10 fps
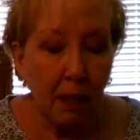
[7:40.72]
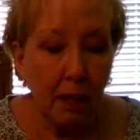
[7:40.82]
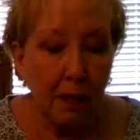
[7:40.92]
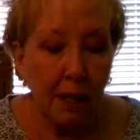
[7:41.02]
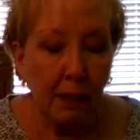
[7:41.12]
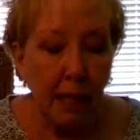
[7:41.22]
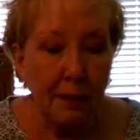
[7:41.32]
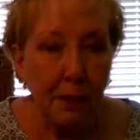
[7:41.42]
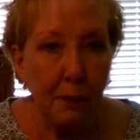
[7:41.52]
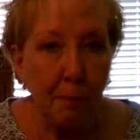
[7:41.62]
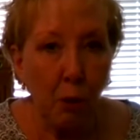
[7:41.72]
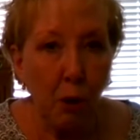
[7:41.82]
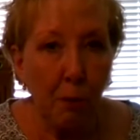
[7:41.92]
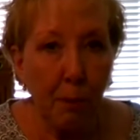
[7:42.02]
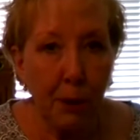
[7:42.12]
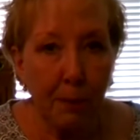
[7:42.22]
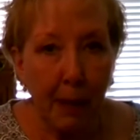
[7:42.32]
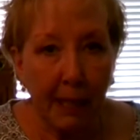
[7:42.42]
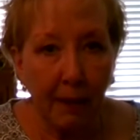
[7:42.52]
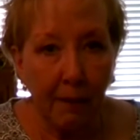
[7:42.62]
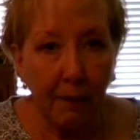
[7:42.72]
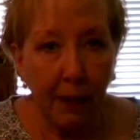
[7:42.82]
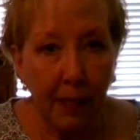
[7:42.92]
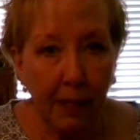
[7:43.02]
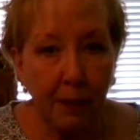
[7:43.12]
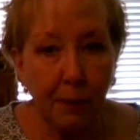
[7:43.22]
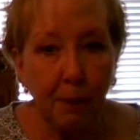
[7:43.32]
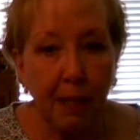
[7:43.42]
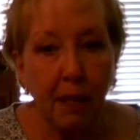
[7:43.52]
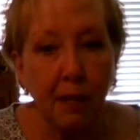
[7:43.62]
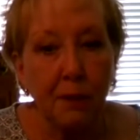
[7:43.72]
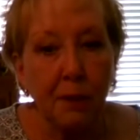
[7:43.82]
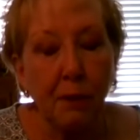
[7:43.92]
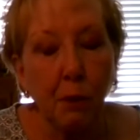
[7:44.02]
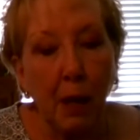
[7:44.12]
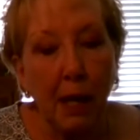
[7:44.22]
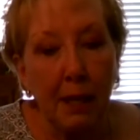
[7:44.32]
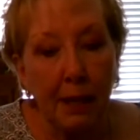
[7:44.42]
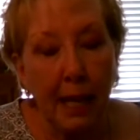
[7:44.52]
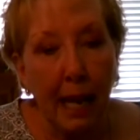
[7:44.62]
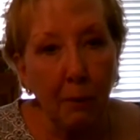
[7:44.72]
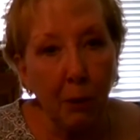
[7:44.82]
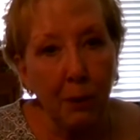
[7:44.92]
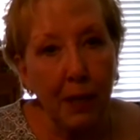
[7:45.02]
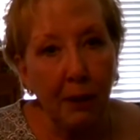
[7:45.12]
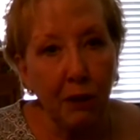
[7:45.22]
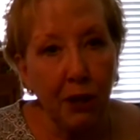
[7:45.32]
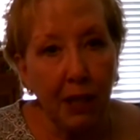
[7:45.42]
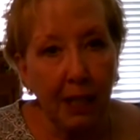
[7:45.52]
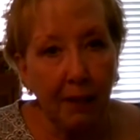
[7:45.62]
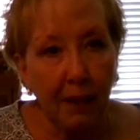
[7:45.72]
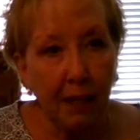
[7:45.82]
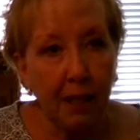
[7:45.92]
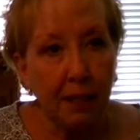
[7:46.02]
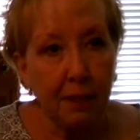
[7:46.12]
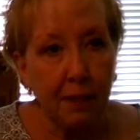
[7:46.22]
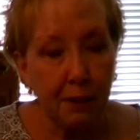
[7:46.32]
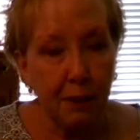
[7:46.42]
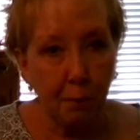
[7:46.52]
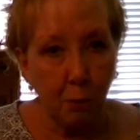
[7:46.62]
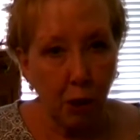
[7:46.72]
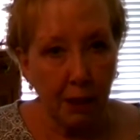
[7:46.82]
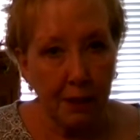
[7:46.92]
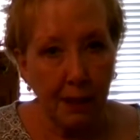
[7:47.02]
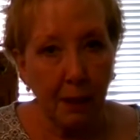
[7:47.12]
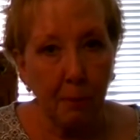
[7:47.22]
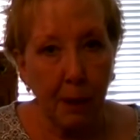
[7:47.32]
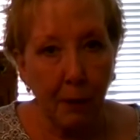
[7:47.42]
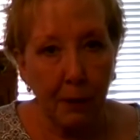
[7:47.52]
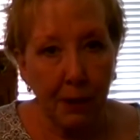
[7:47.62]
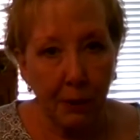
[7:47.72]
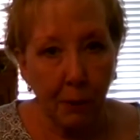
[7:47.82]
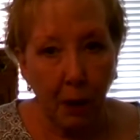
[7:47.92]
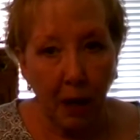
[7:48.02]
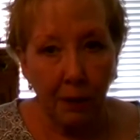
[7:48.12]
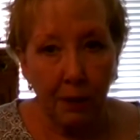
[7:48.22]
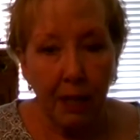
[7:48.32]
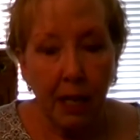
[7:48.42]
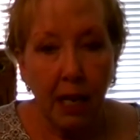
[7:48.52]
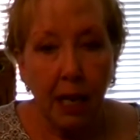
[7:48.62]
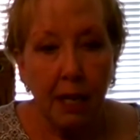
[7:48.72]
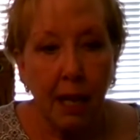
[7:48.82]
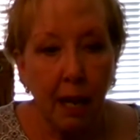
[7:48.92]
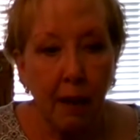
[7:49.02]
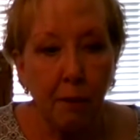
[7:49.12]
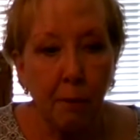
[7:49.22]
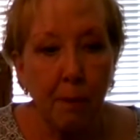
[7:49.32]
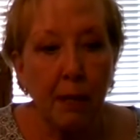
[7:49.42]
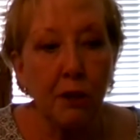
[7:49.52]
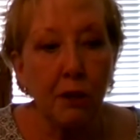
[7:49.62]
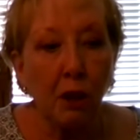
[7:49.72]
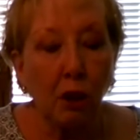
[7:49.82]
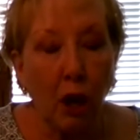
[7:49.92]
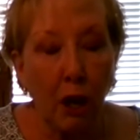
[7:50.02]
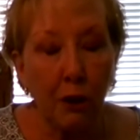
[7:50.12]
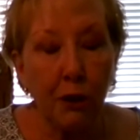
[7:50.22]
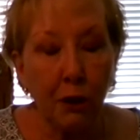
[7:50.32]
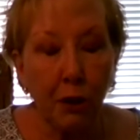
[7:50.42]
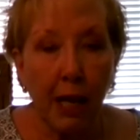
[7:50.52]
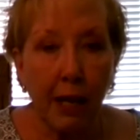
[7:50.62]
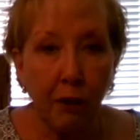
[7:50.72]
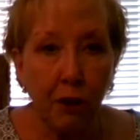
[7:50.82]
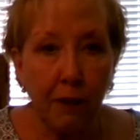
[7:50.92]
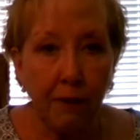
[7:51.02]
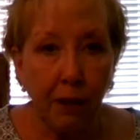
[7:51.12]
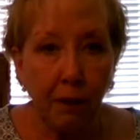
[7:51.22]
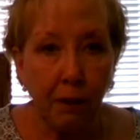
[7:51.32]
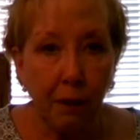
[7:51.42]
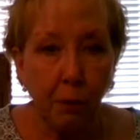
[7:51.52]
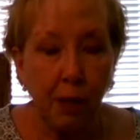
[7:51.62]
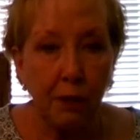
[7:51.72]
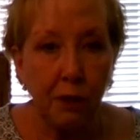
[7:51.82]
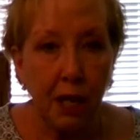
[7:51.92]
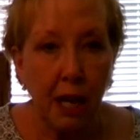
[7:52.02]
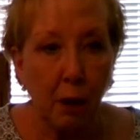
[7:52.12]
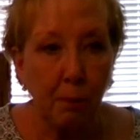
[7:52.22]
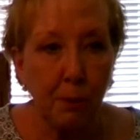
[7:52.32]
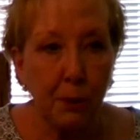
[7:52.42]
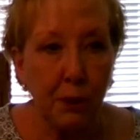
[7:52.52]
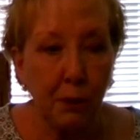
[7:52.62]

the less is more perspective is because of the way that the animal's energy system works in comparison to ours. They have a much larger energy field, which helps